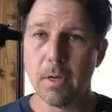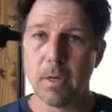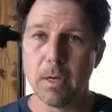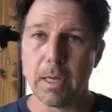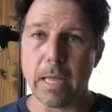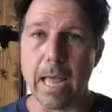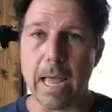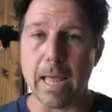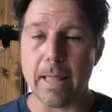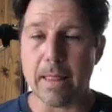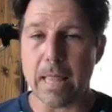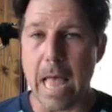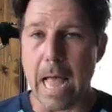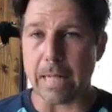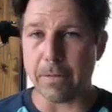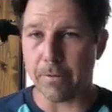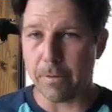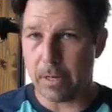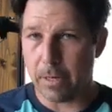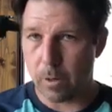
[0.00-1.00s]
Okay, and
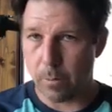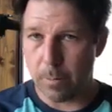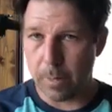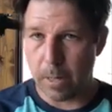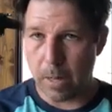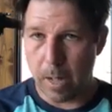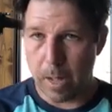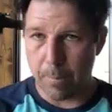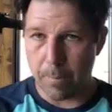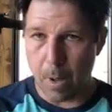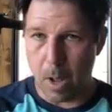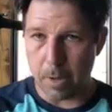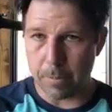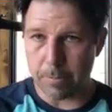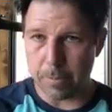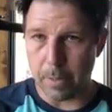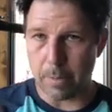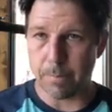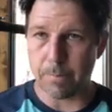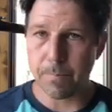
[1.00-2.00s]
that's intermittent
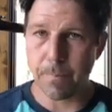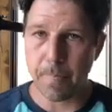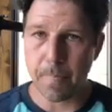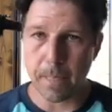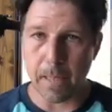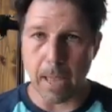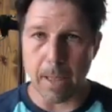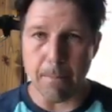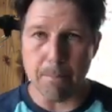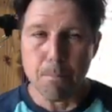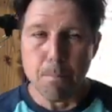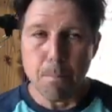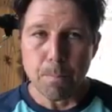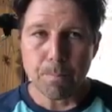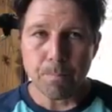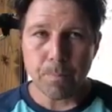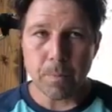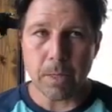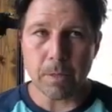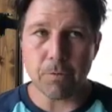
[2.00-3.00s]
hypoxia. Okay,
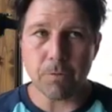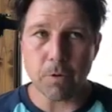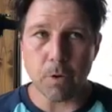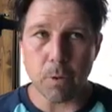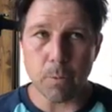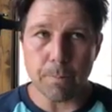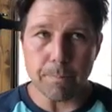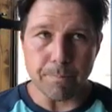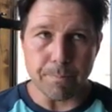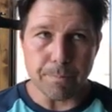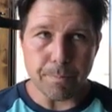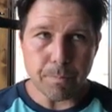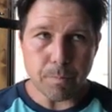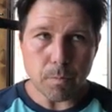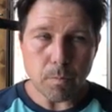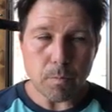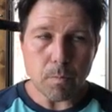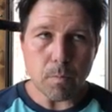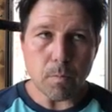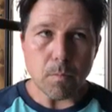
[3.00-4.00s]
and so
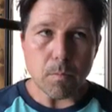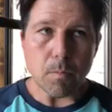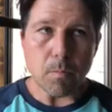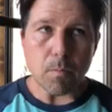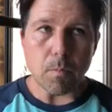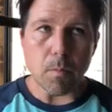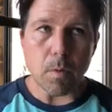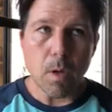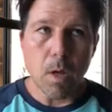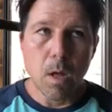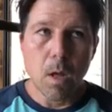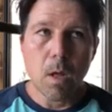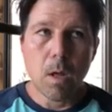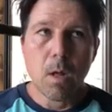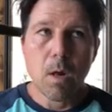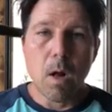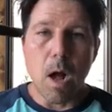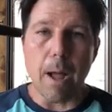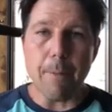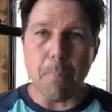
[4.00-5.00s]

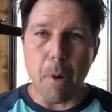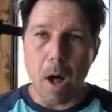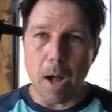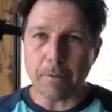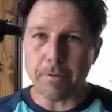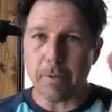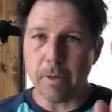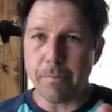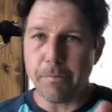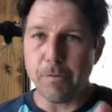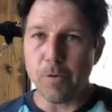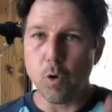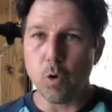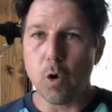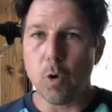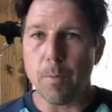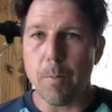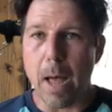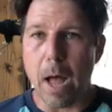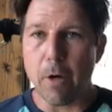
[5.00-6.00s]
hypoxia, if you're
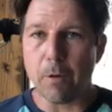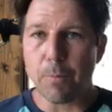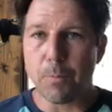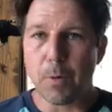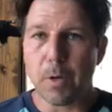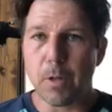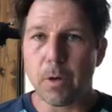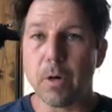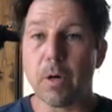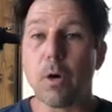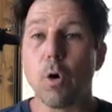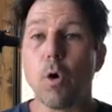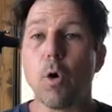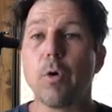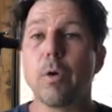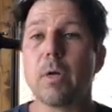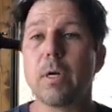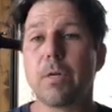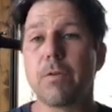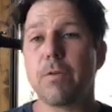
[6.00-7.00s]
a mouth breather,
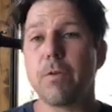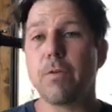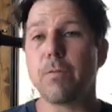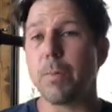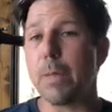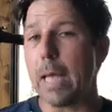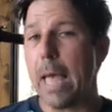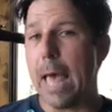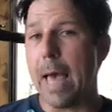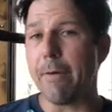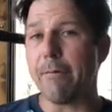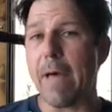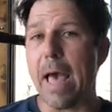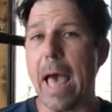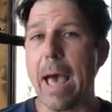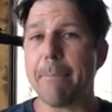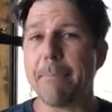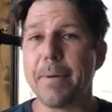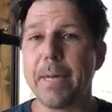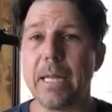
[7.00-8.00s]
have
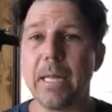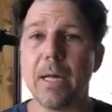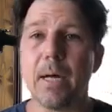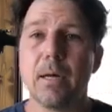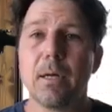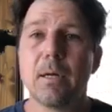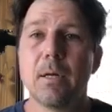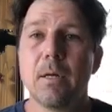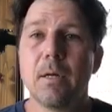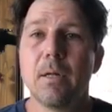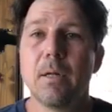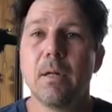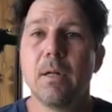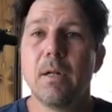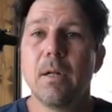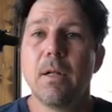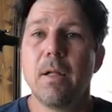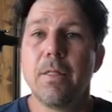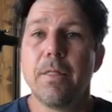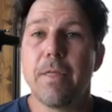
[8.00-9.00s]
apnea,
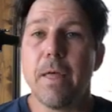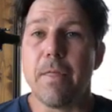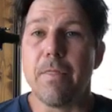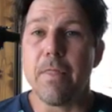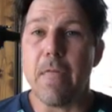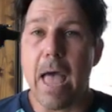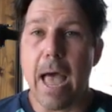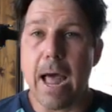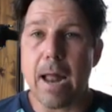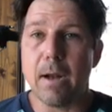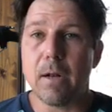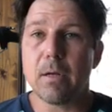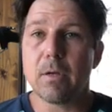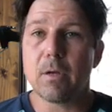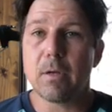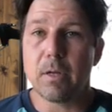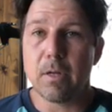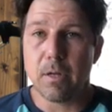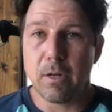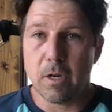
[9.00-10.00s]
then that
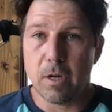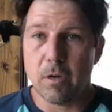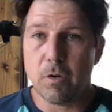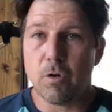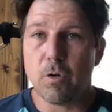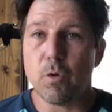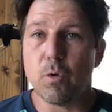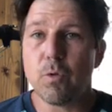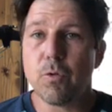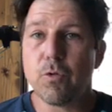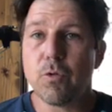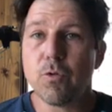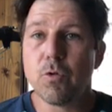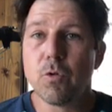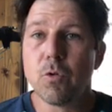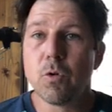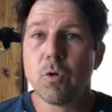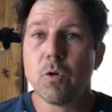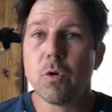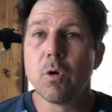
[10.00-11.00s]
can induce
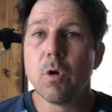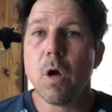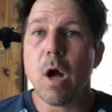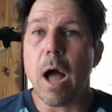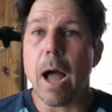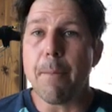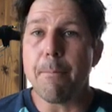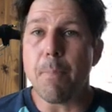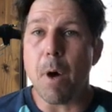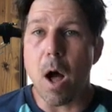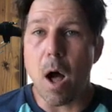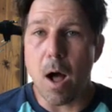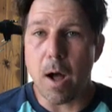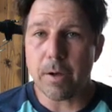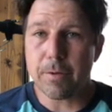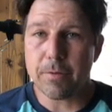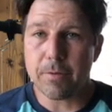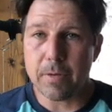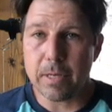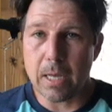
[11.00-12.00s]

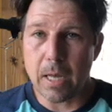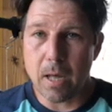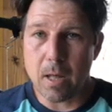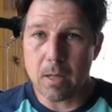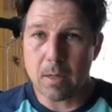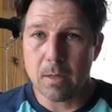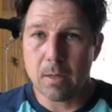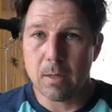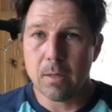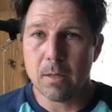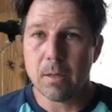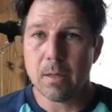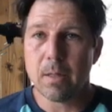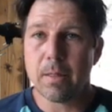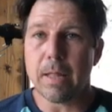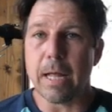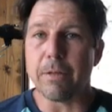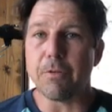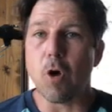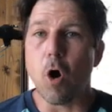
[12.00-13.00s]
hypoxia
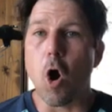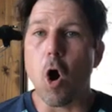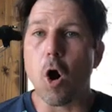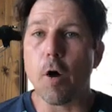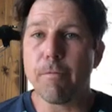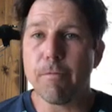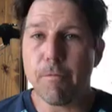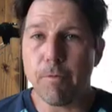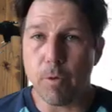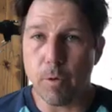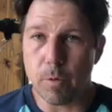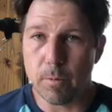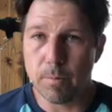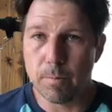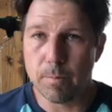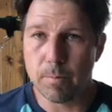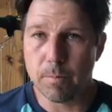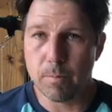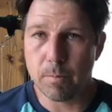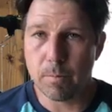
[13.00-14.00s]
that's harmful.
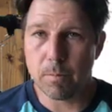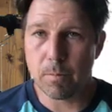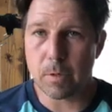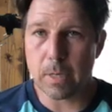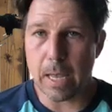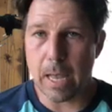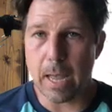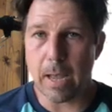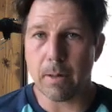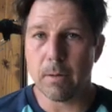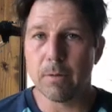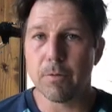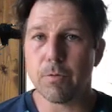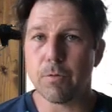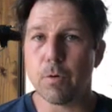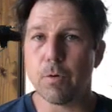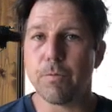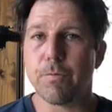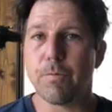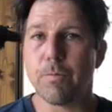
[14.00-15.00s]
Okay,
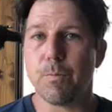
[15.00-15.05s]
so